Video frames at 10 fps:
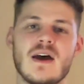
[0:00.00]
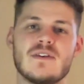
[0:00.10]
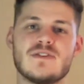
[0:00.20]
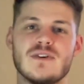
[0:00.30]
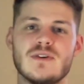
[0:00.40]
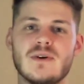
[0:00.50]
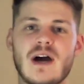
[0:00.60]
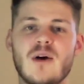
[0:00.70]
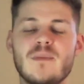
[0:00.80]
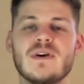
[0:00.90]
to
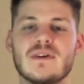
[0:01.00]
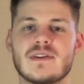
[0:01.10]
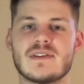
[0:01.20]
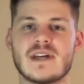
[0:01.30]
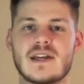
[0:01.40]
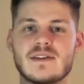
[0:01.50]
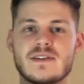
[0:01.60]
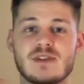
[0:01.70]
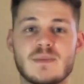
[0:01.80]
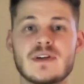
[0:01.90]
help you understand
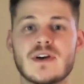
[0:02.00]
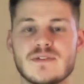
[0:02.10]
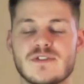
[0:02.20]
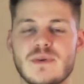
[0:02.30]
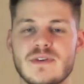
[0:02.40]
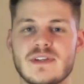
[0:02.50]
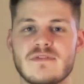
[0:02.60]
some of the contributing